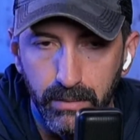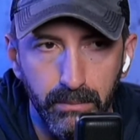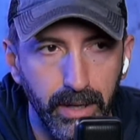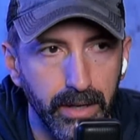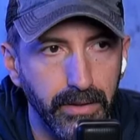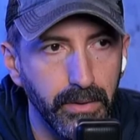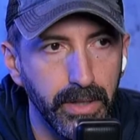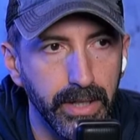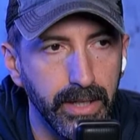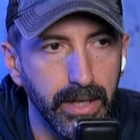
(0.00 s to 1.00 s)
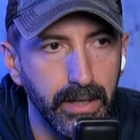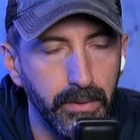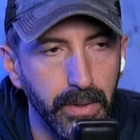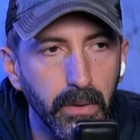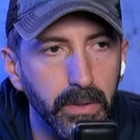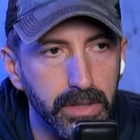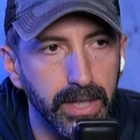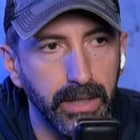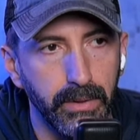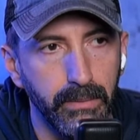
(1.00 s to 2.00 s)
mean by authority. I don't know. Uh,
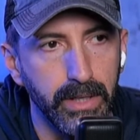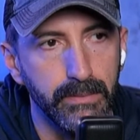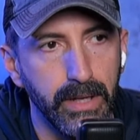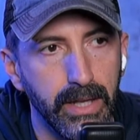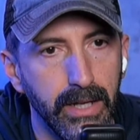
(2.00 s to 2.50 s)
exactly uh, I don't think the that.